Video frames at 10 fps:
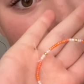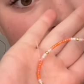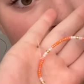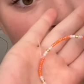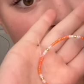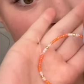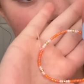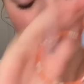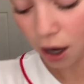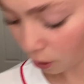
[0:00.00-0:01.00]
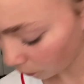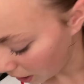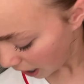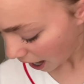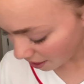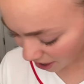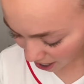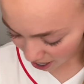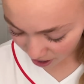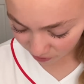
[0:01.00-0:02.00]
so pretty to me. Oh, and
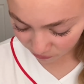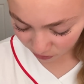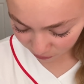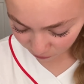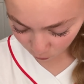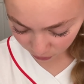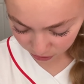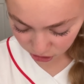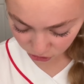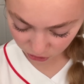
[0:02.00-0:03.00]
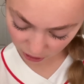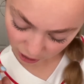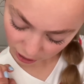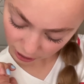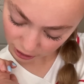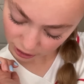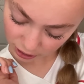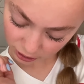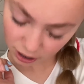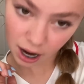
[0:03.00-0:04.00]
then for the 4th of July,
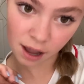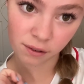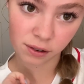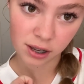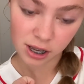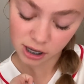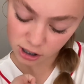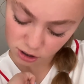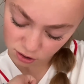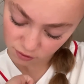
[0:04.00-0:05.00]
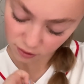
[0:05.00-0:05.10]
here, I have two